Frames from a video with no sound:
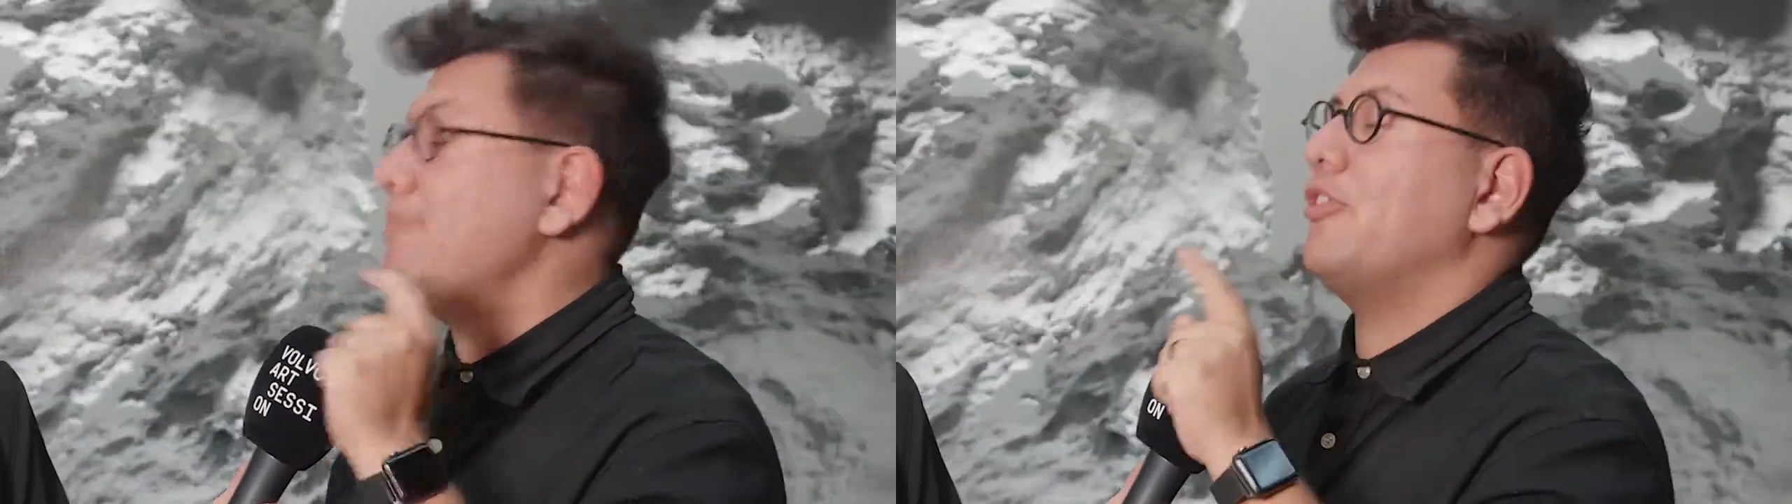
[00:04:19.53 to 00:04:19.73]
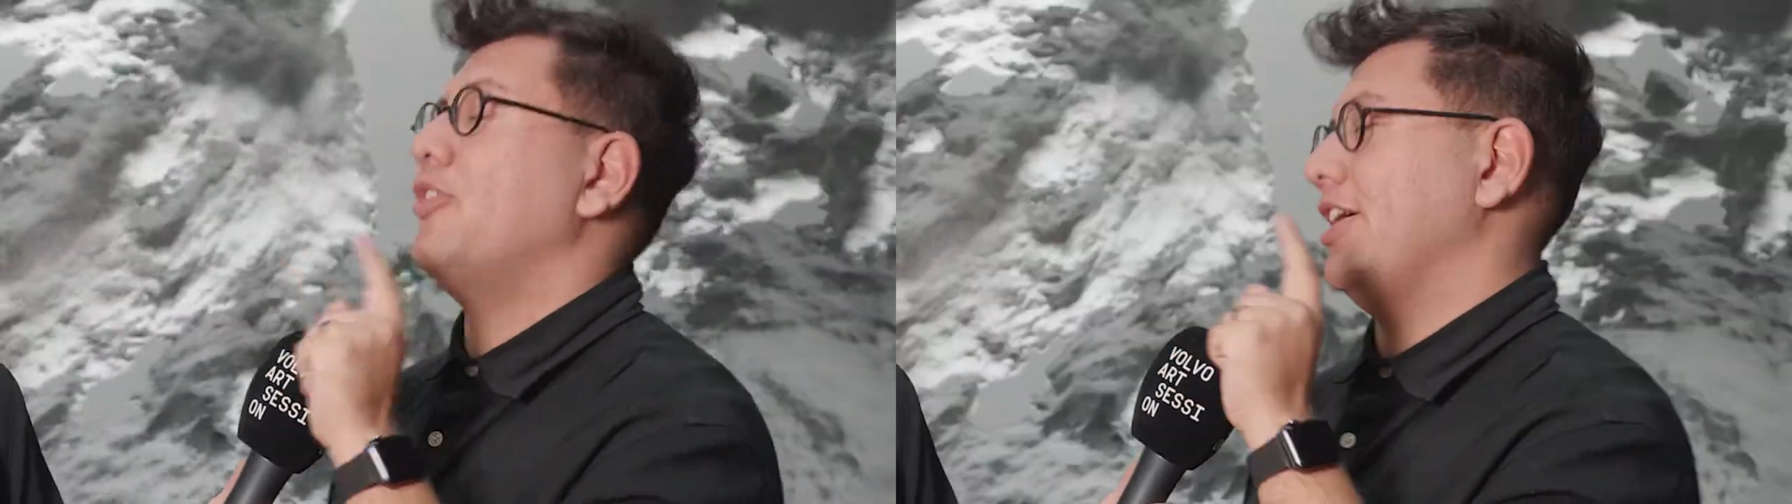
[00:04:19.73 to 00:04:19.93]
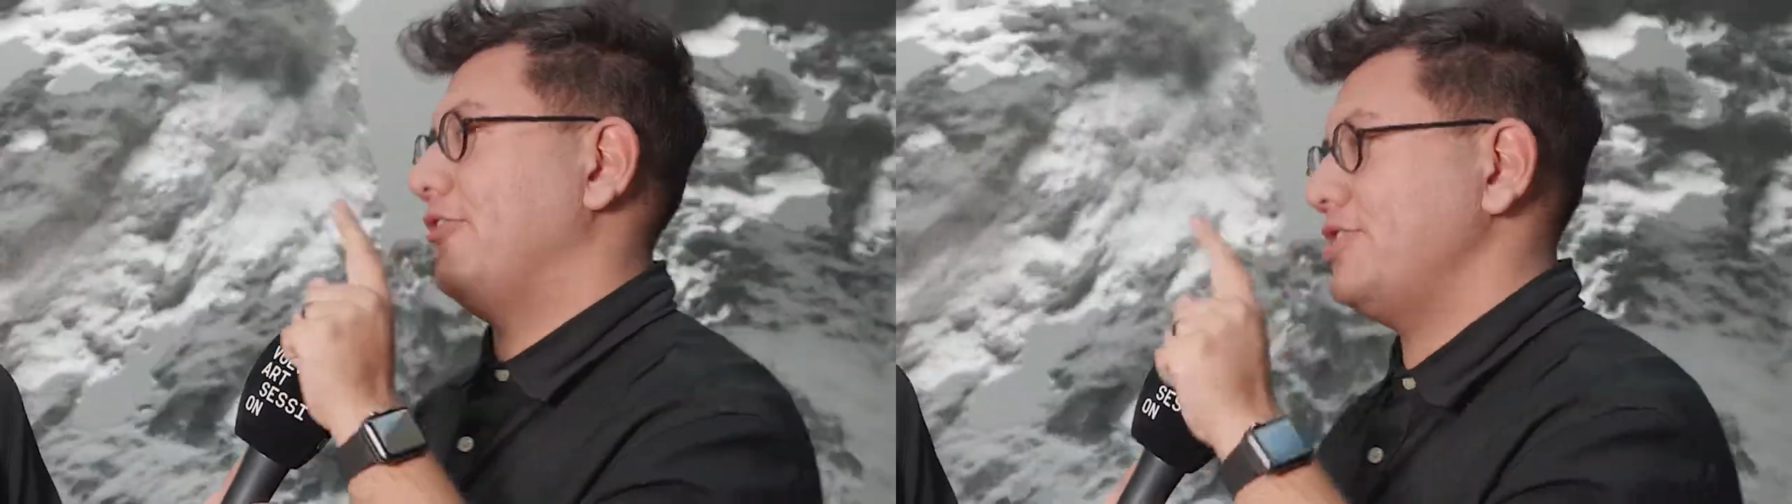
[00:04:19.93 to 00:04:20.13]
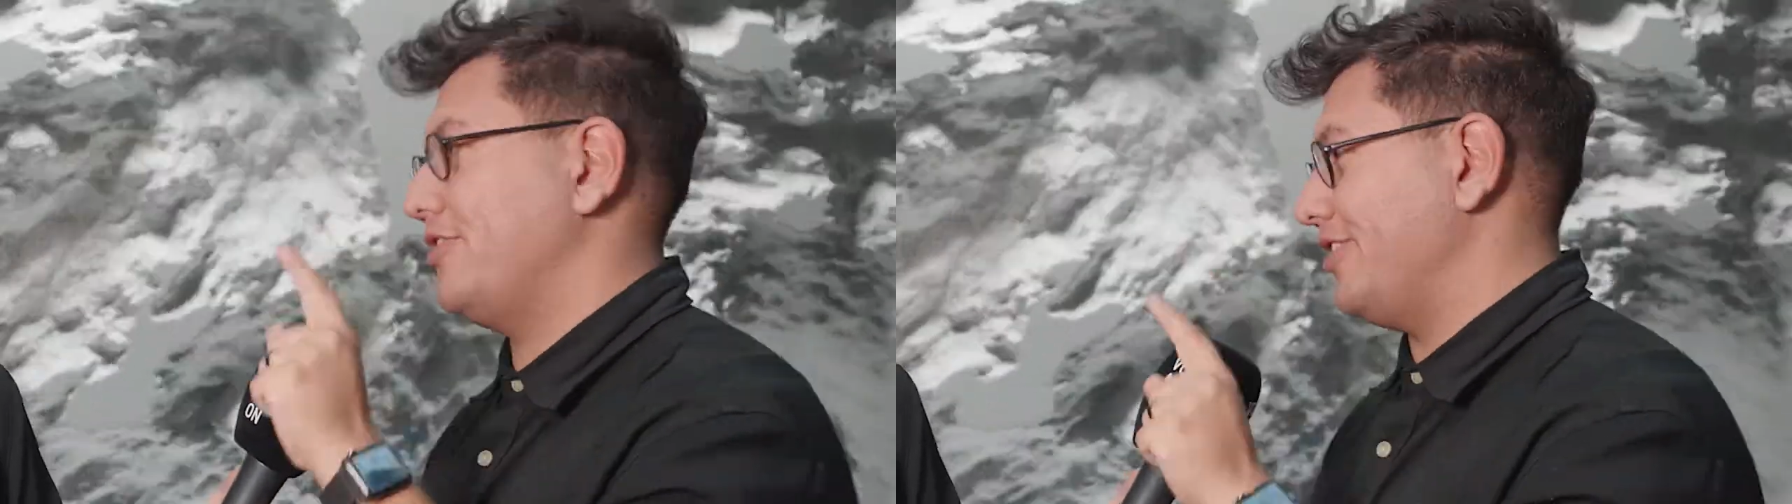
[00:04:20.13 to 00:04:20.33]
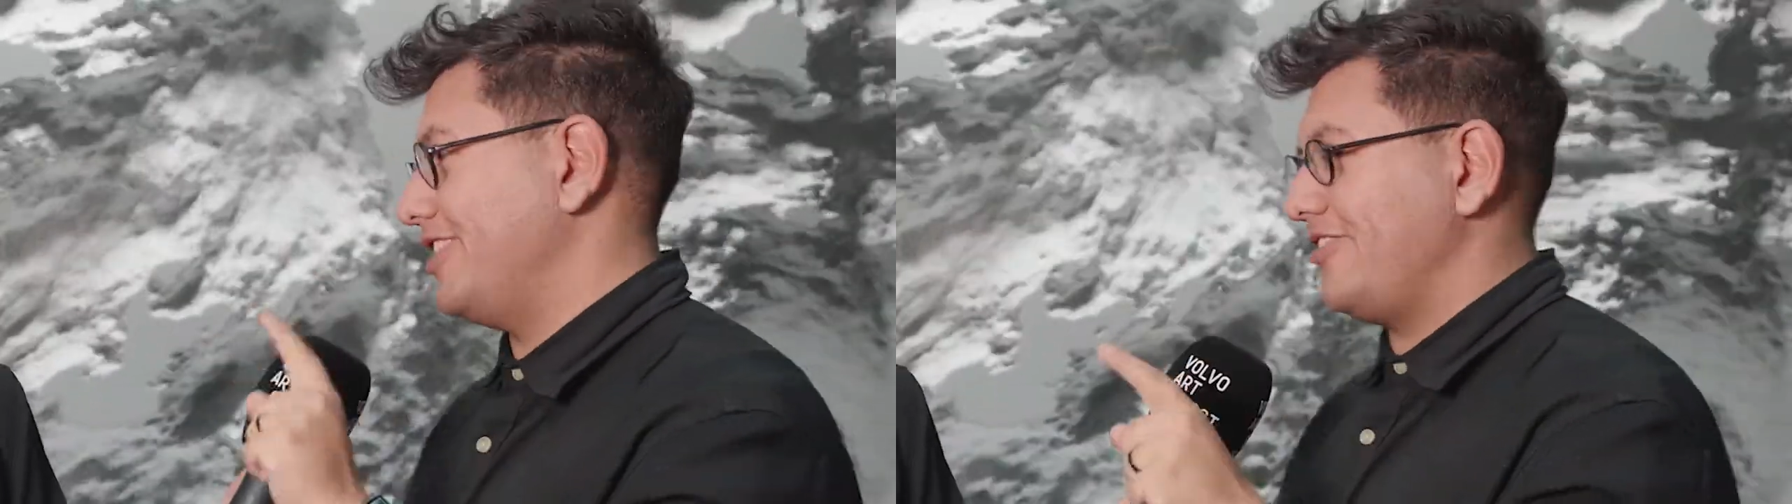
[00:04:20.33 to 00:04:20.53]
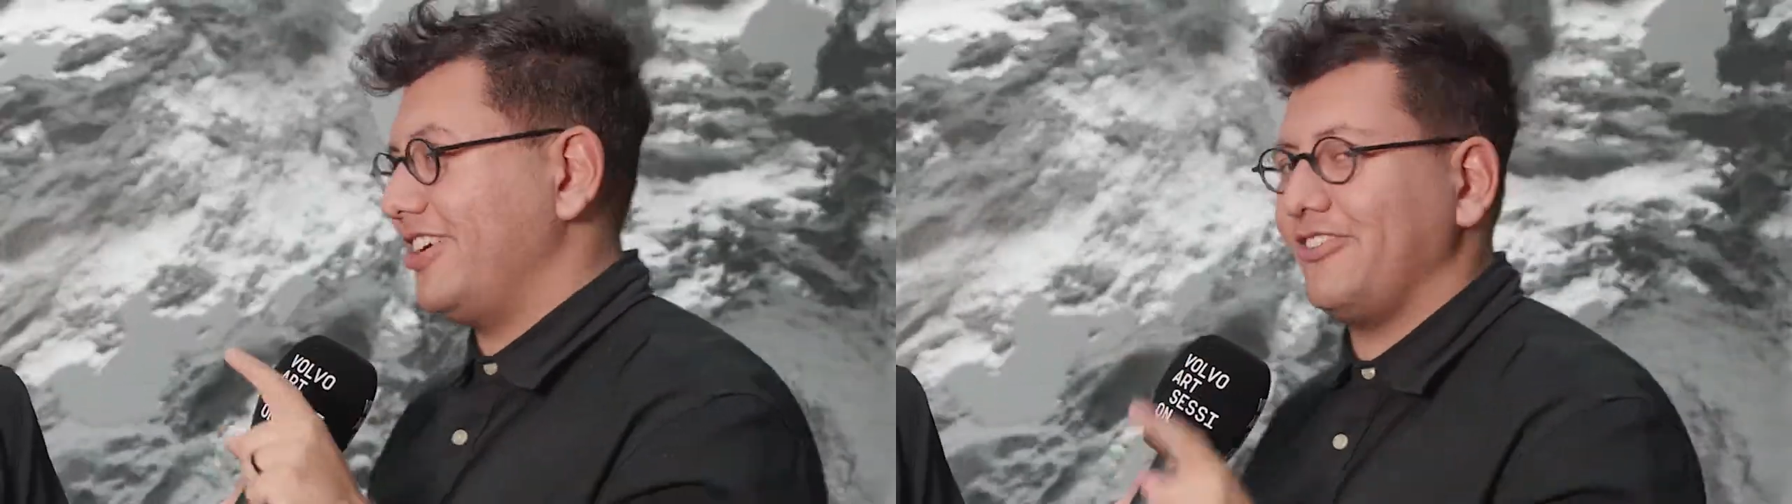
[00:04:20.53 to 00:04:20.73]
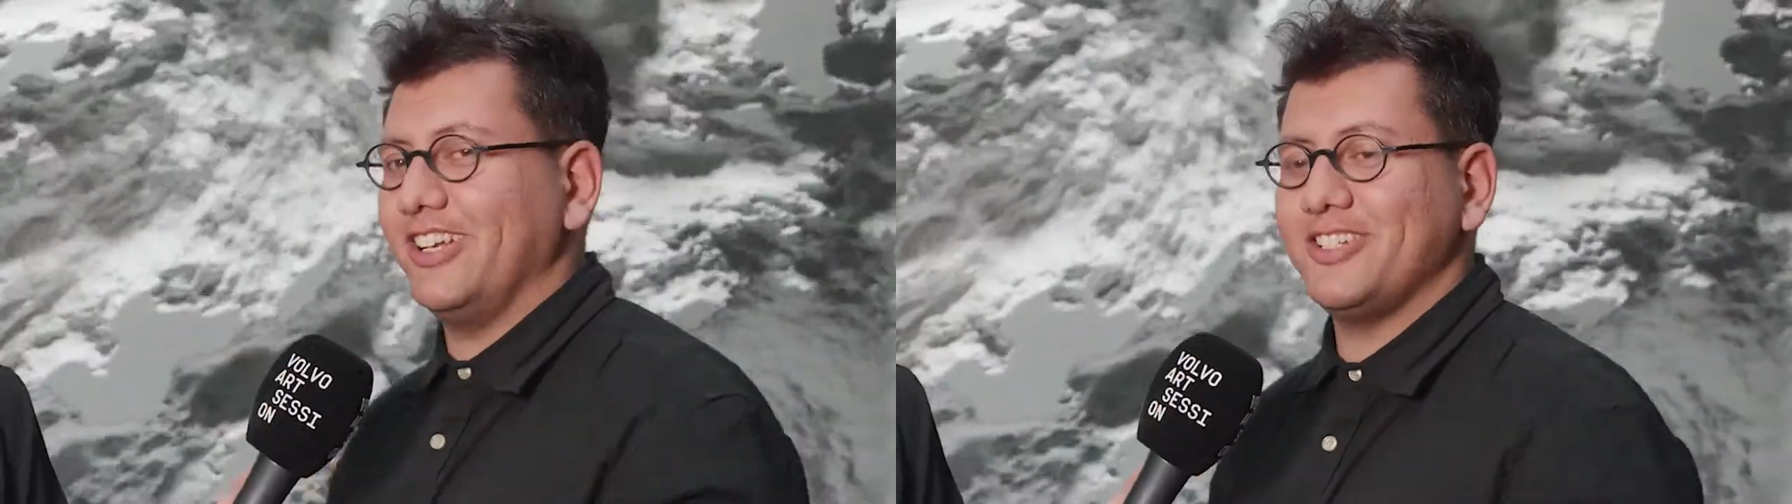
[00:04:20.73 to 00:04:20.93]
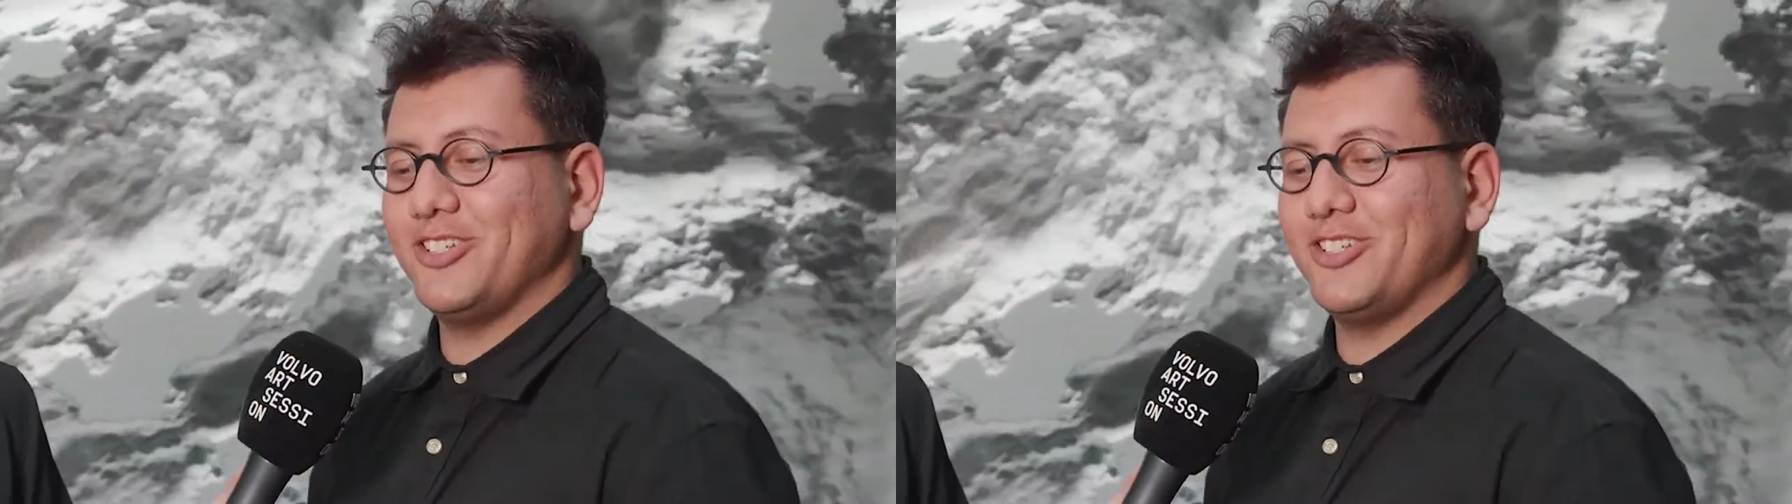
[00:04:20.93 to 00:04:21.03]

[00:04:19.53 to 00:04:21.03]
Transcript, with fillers: Um, okay, first of all, it's a very funny